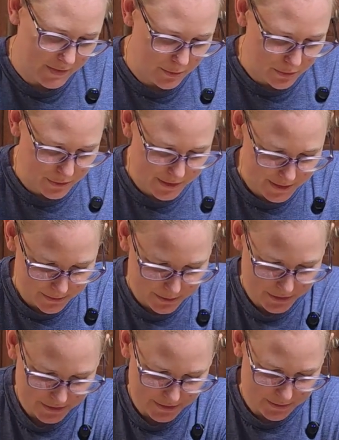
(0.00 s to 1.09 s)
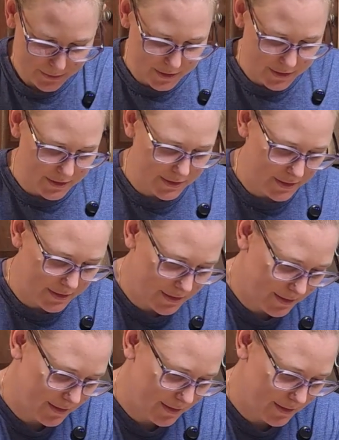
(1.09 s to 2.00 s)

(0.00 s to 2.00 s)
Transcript: Oh boy, that really didn't want to do that.